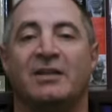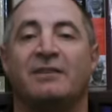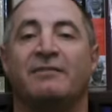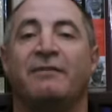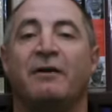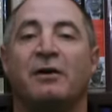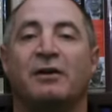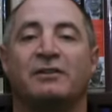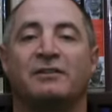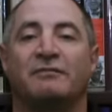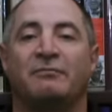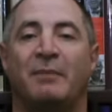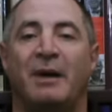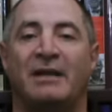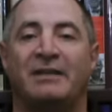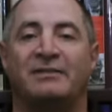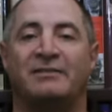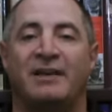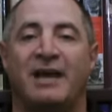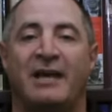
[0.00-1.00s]
The focus of
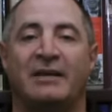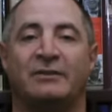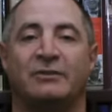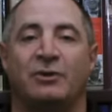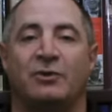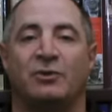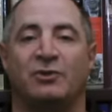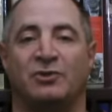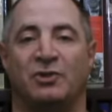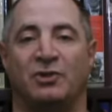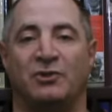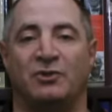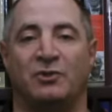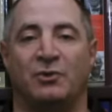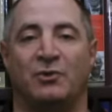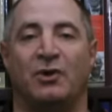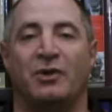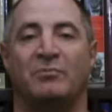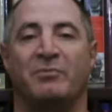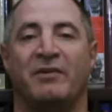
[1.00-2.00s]
my Tech Talk is
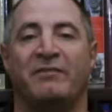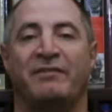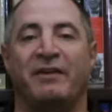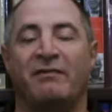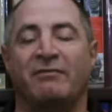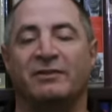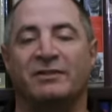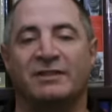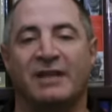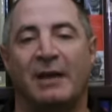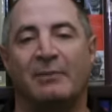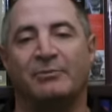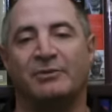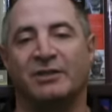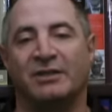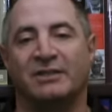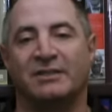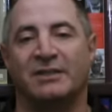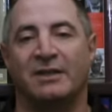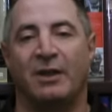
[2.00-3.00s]
also one of my favorite
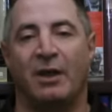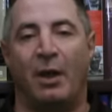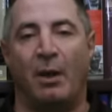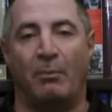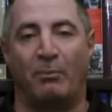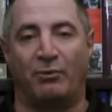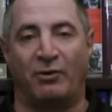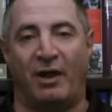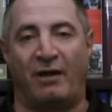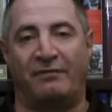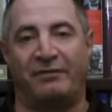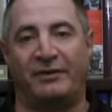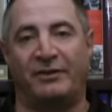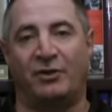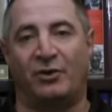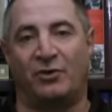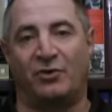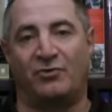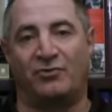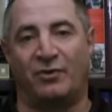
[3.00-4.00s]
subjects, profit
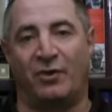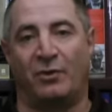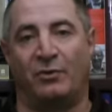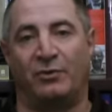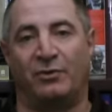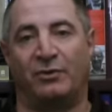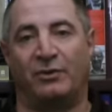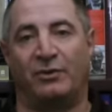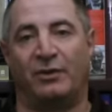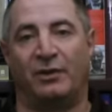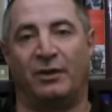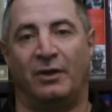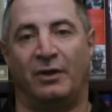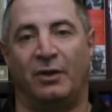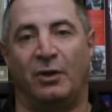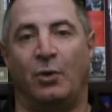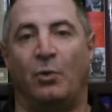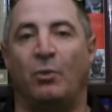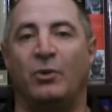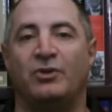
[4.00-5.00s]
or growth.
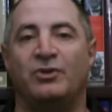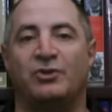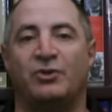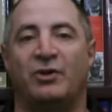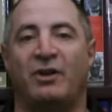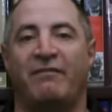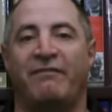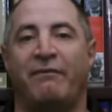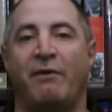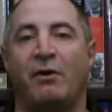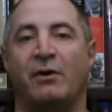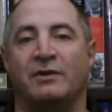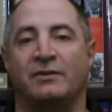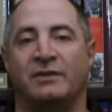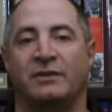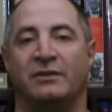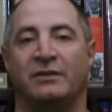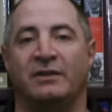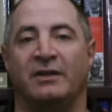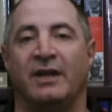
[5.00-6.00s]
Which should I
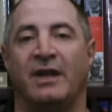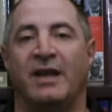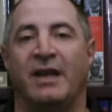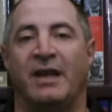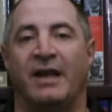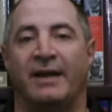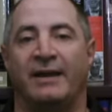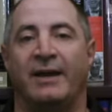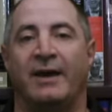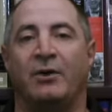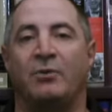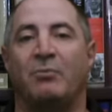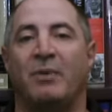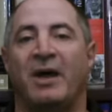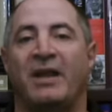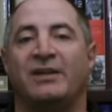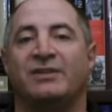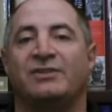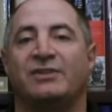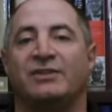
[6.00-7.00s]
focus on and how to
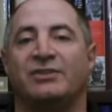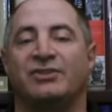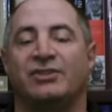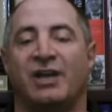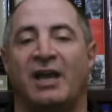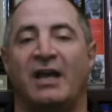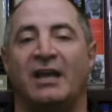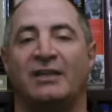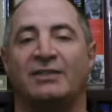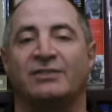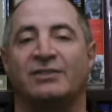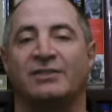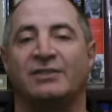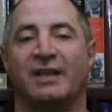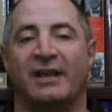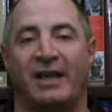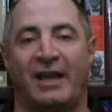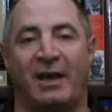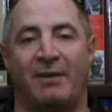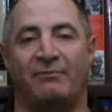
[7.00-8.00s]
manage the challenges
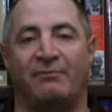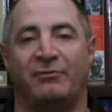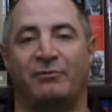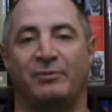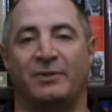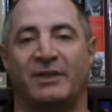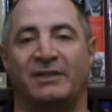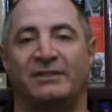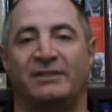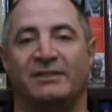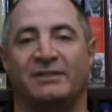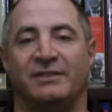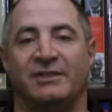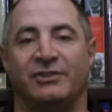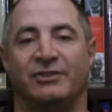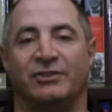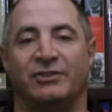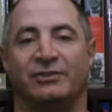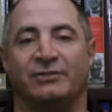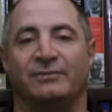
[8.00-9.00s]
that come from that
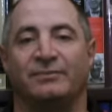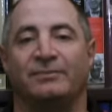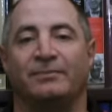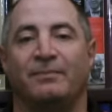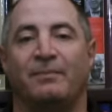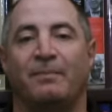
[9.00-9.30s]
decision?